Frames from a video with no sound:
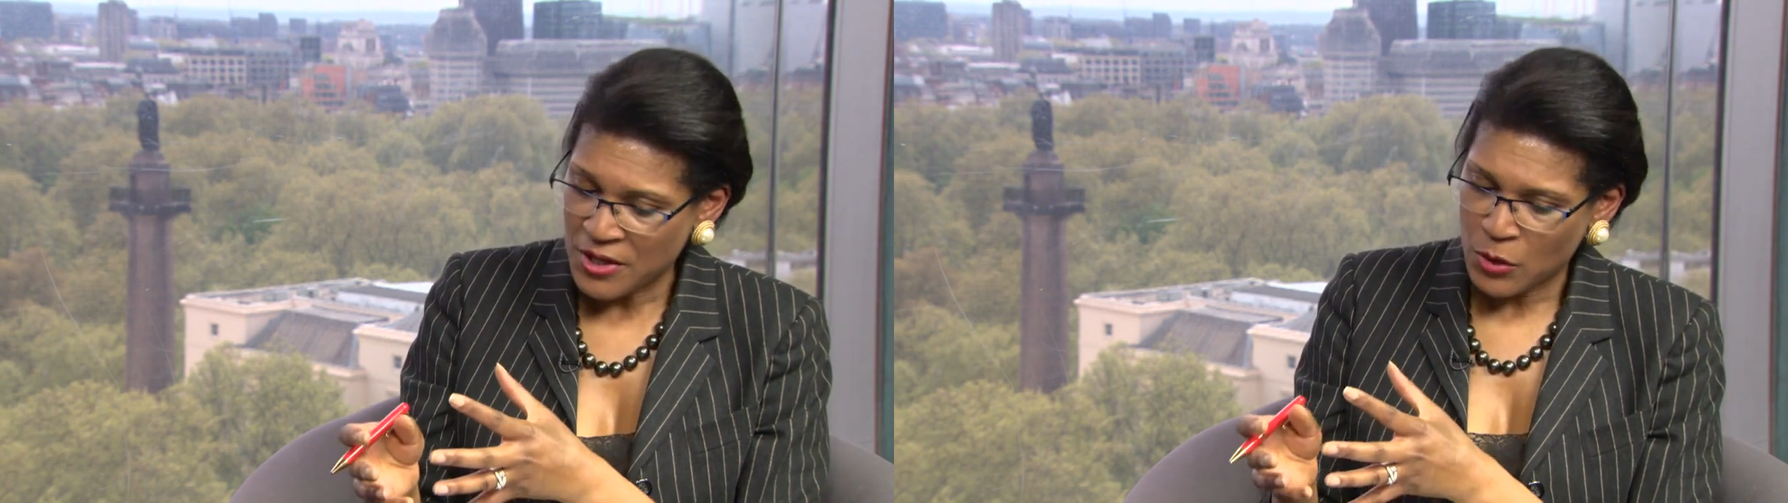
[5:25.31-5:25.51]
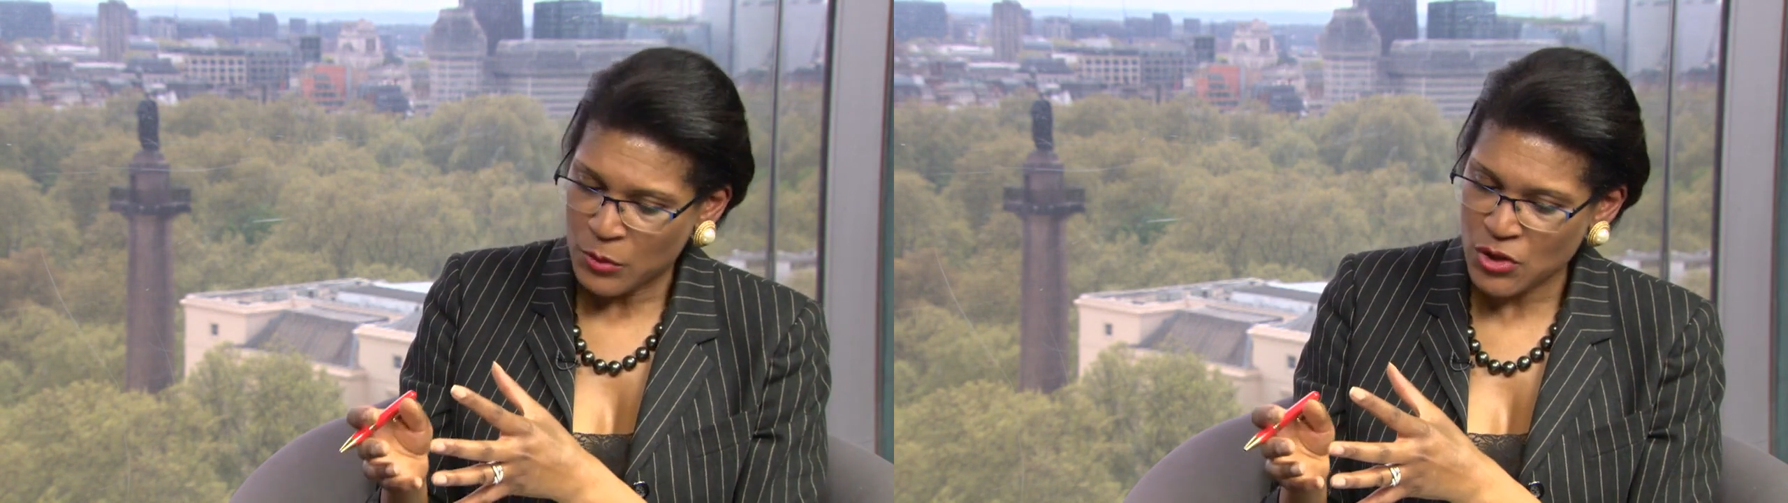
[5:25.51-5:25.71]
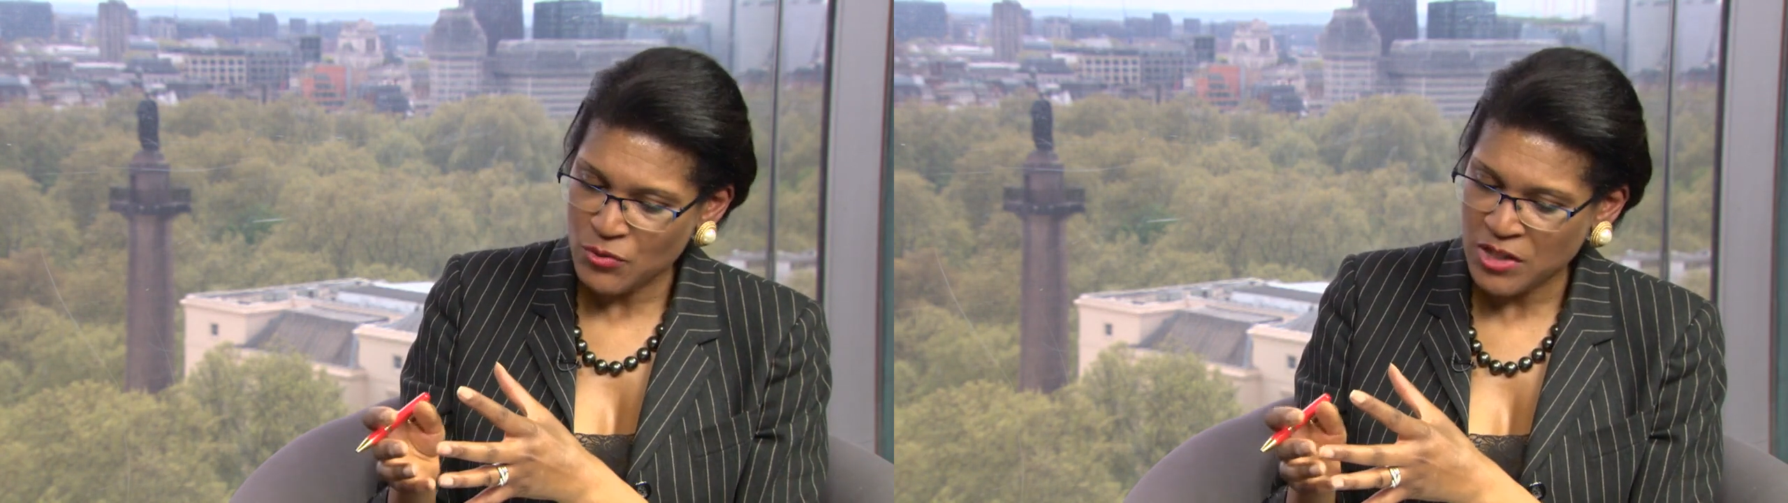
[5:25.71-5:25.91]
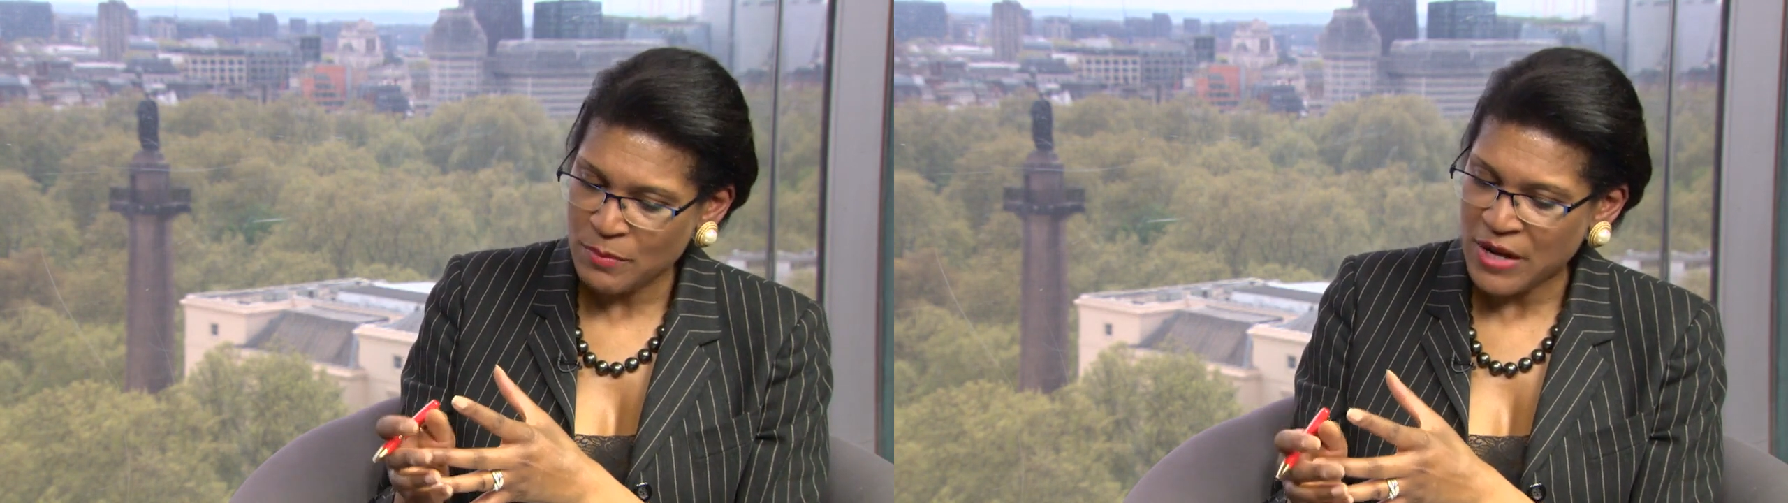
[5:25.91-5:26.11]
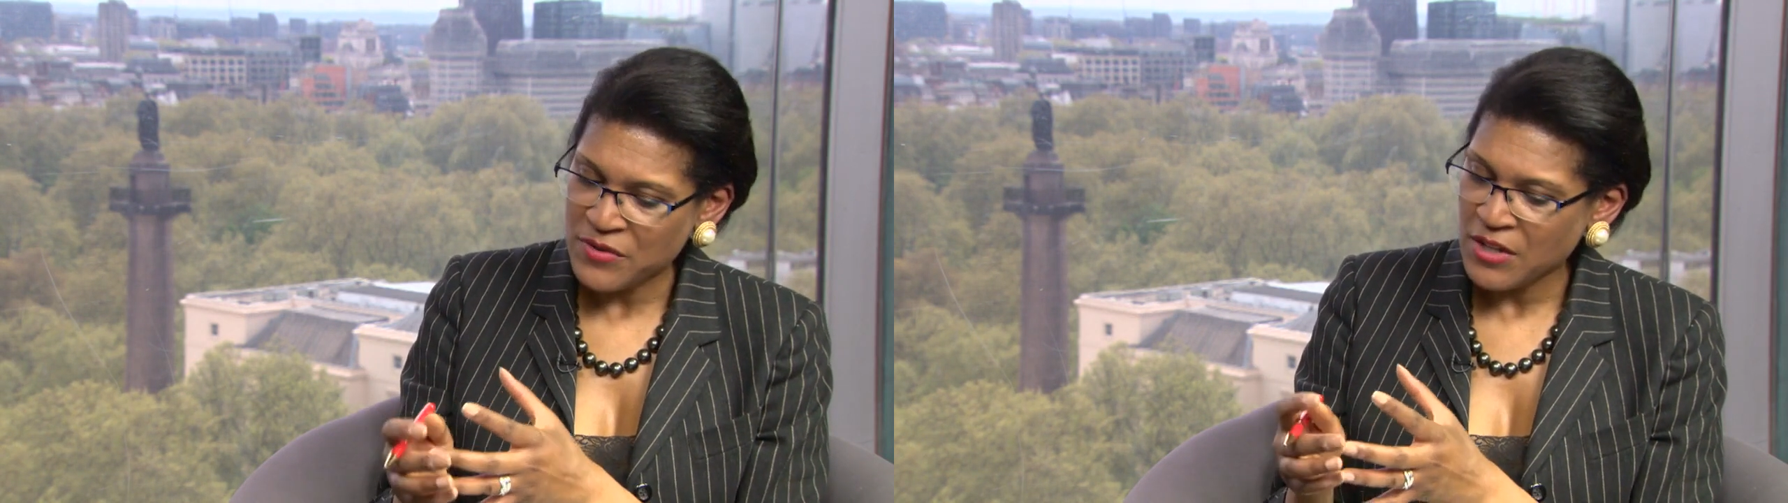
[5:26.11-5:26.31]
which is really
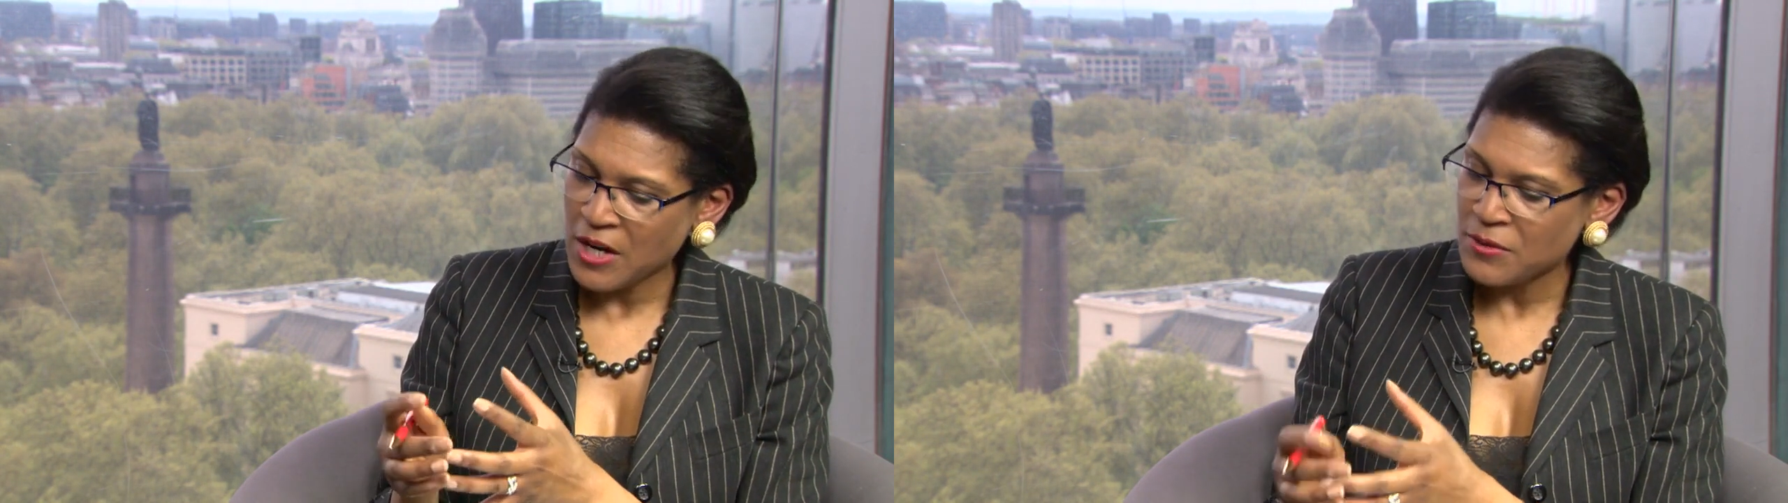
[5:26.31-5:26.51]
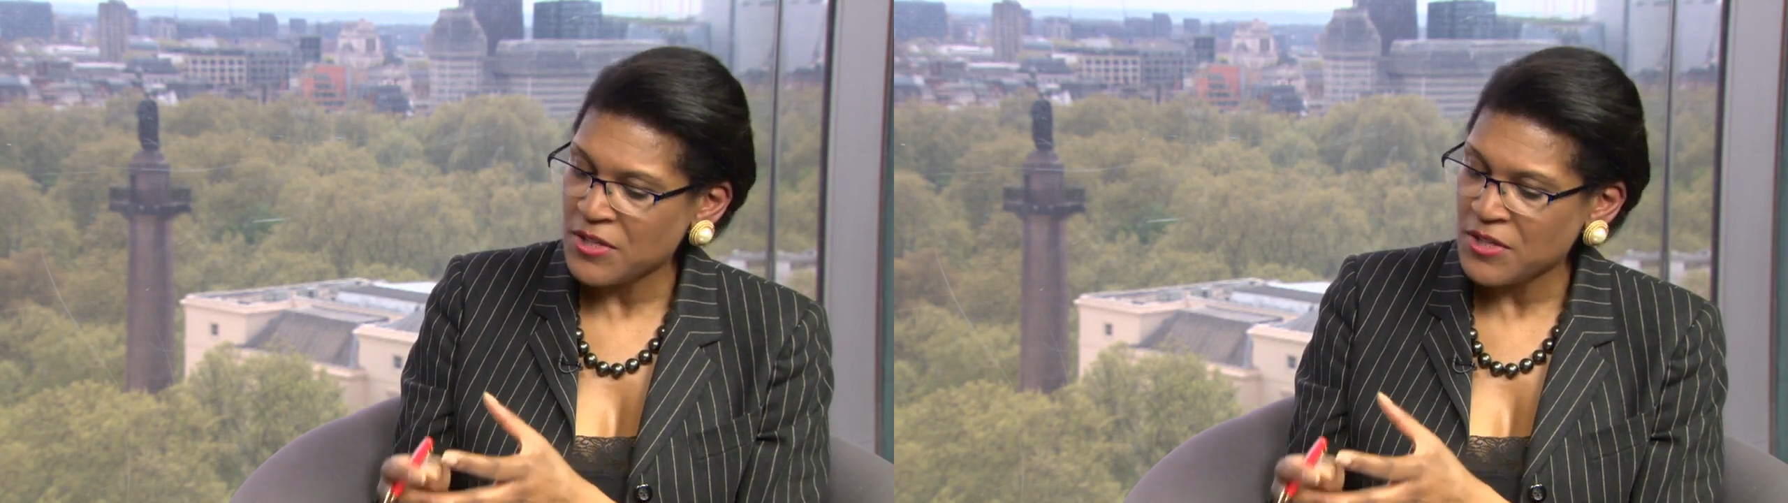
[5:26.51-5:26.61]
about the current